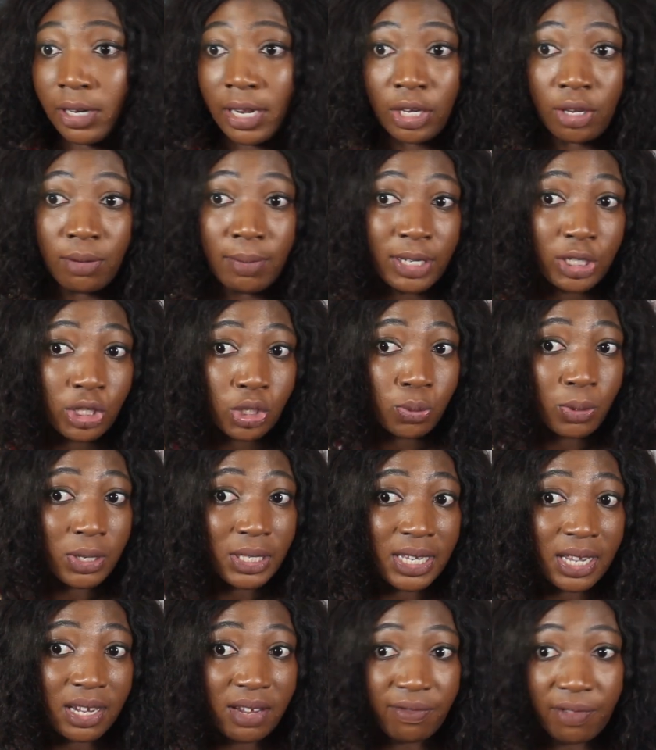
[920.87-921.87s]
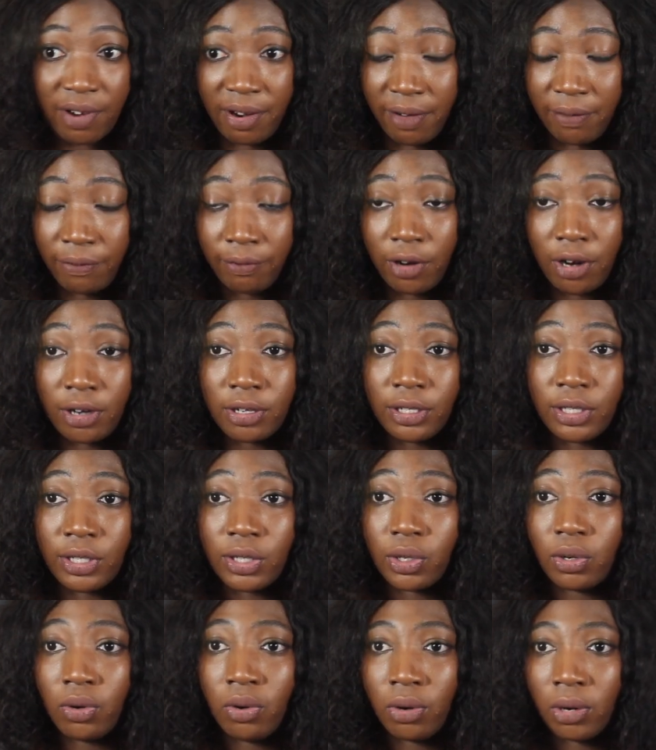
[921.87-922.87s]
like you might just want it at the very
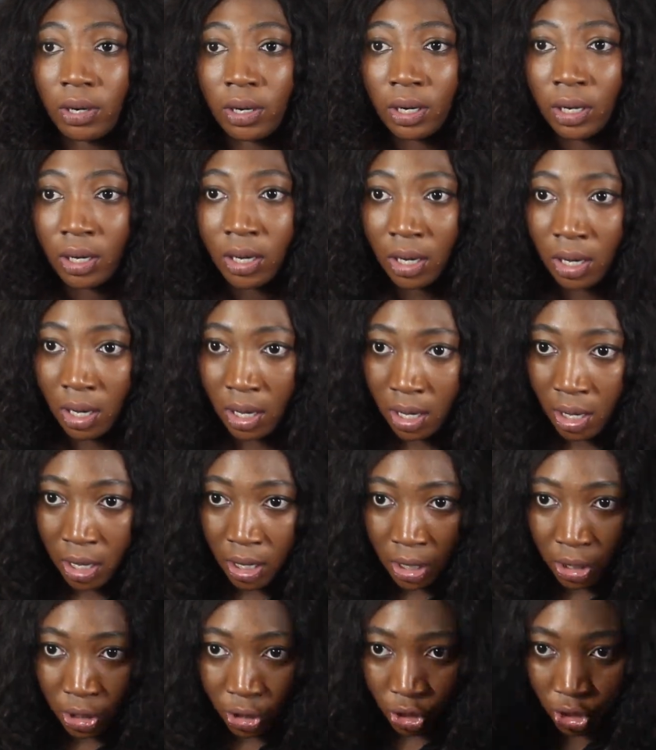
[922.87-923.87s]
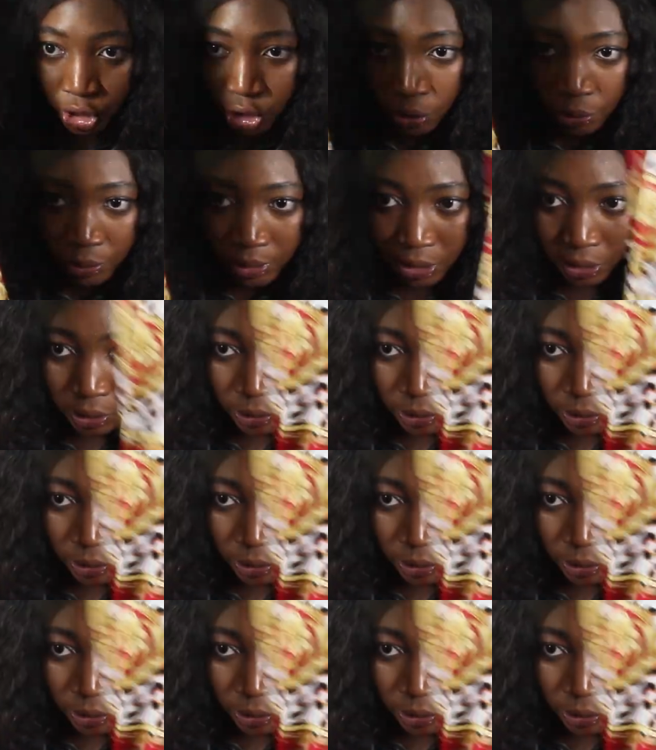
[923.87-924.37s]
front, or just do it